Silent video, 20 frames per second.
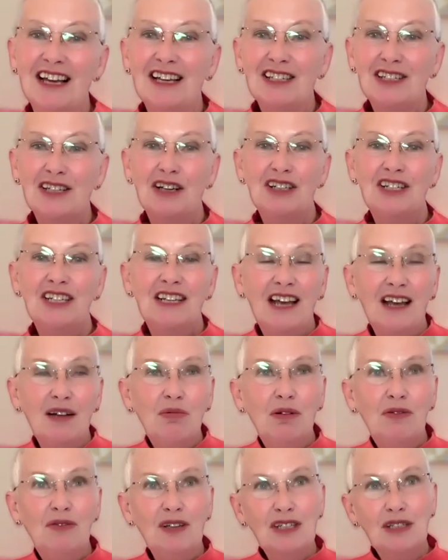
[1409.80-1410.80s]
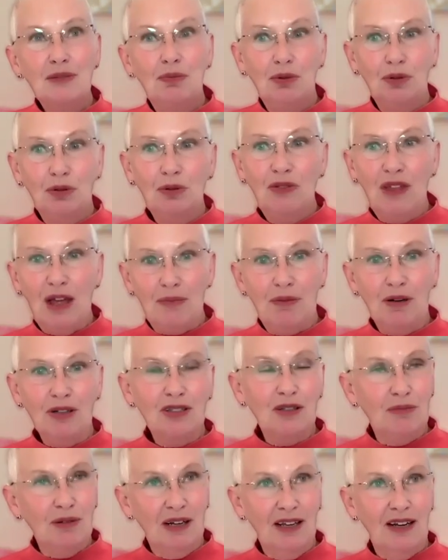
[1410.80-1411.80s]
So today we've explored that
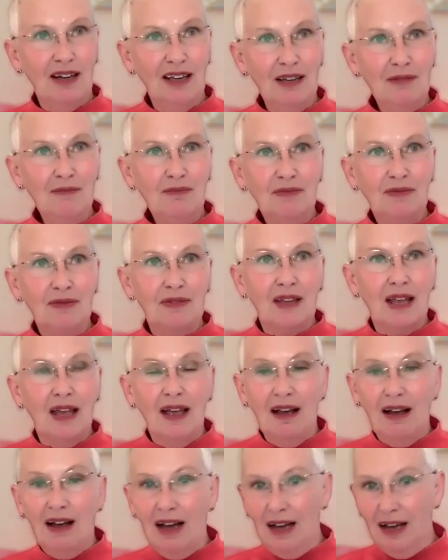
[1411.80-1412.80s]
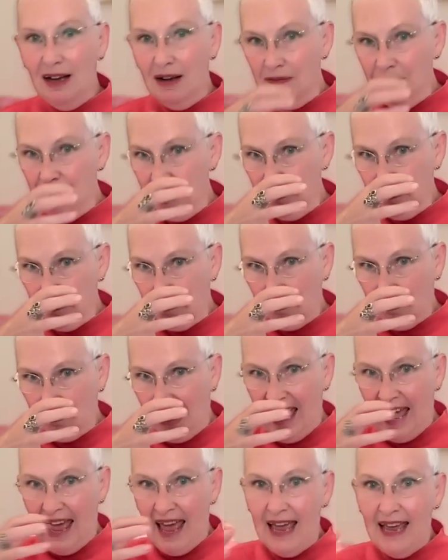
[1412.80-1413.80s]
possibility,
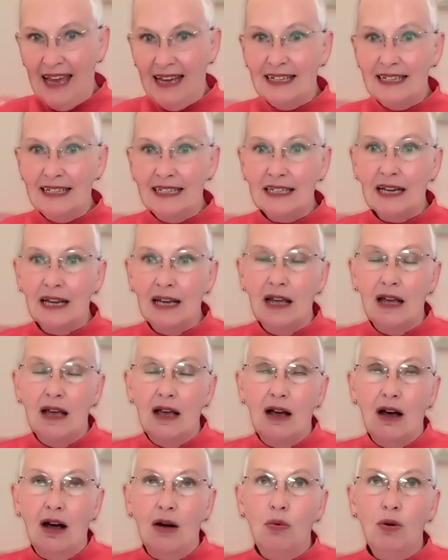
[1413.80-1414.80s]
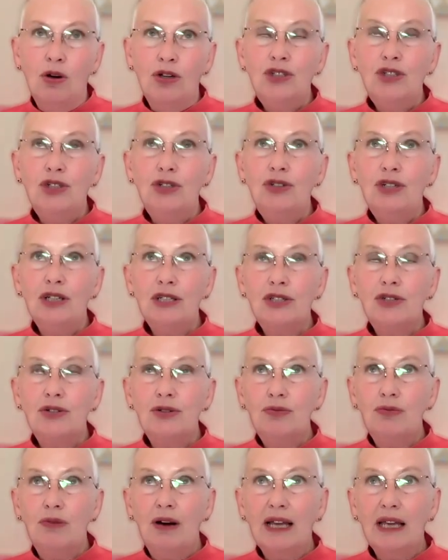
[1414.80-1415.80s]
and I want you just to
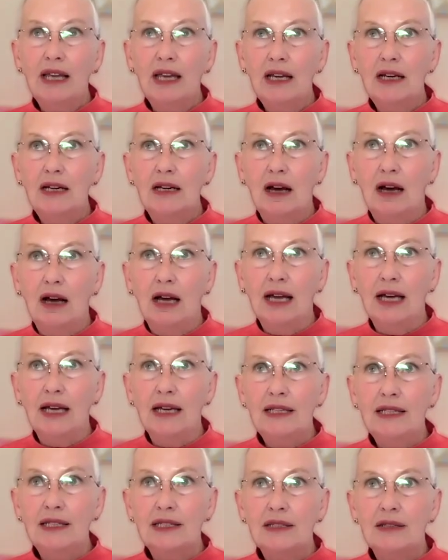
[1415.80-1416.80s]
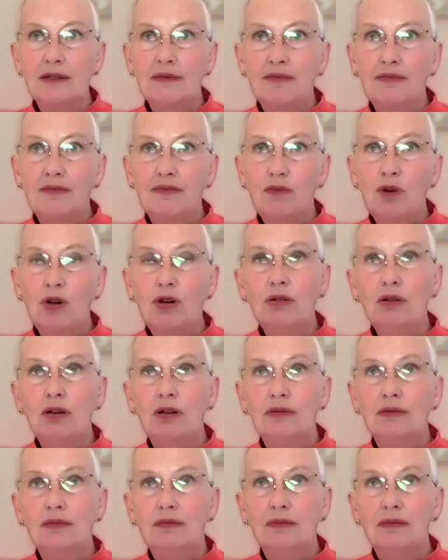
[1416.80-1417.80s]
recognize, well,